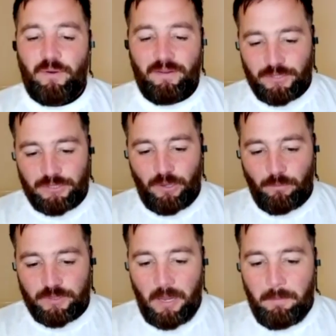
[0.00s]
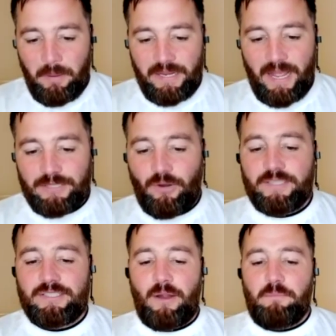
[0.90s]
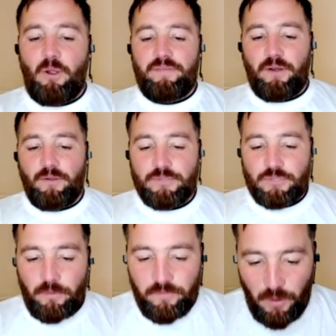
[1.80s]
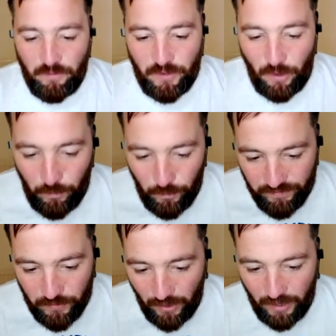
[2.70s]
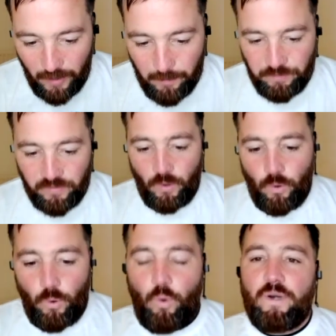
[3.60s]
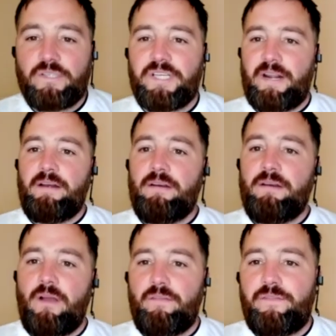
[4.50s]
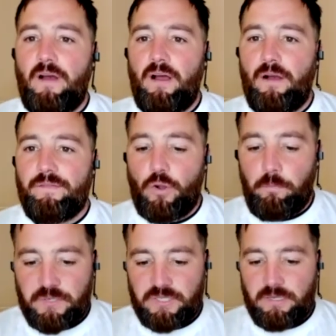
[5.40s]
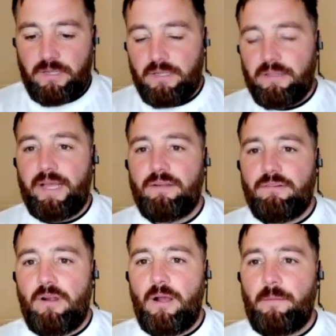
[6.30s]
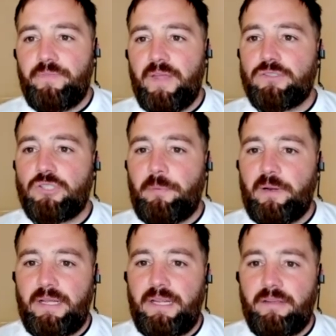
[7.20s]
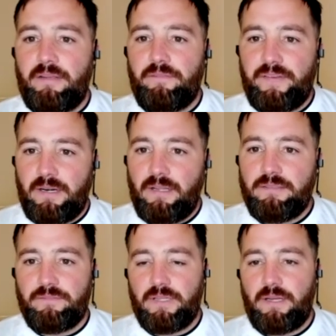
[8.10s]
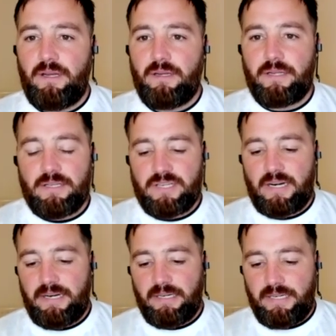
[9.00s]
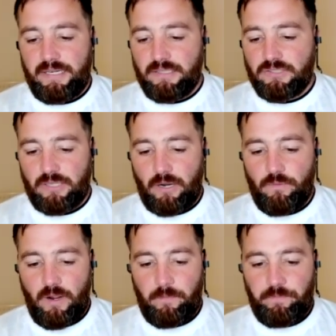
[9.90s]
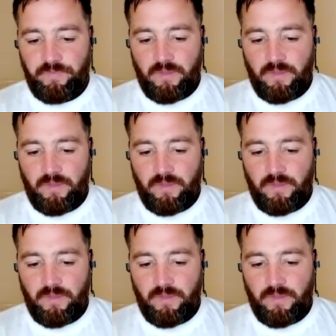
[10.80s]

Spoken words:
never stops. But yeah, sorry. So moving on, we've got Oulu Sirin of Cups. They're top of the league in Finland of the Kansallinen Liiga. So